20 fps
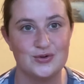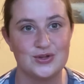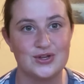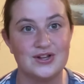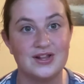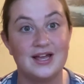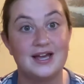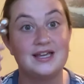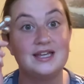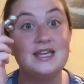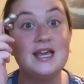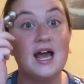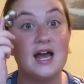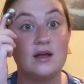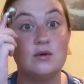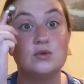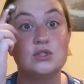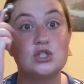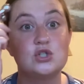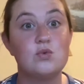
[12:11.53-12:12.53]
They're like, yeah,
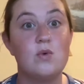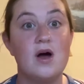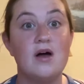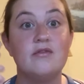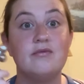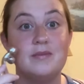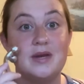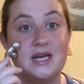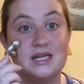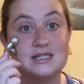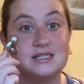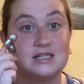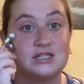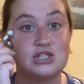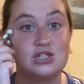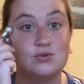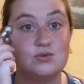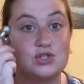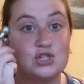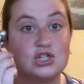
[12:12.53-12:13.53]
it was 12 minutes as
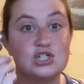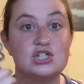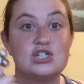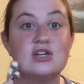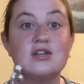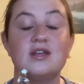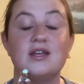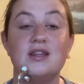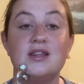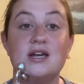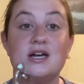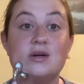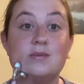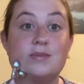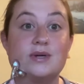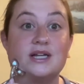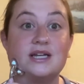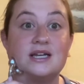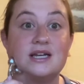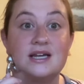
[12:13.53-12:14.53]
she was just chilling there,
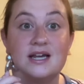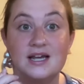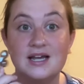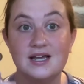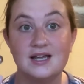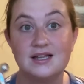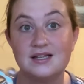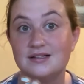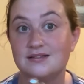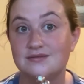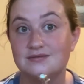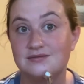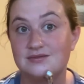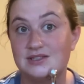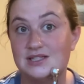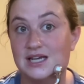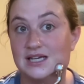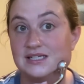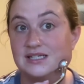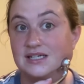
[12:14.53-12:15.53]
but
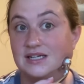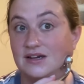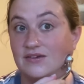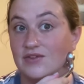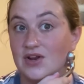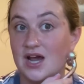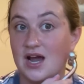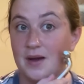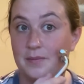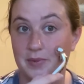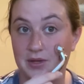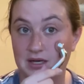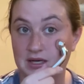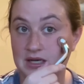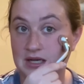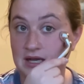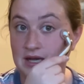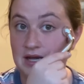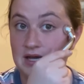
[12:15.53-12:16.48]
that didn't even happen.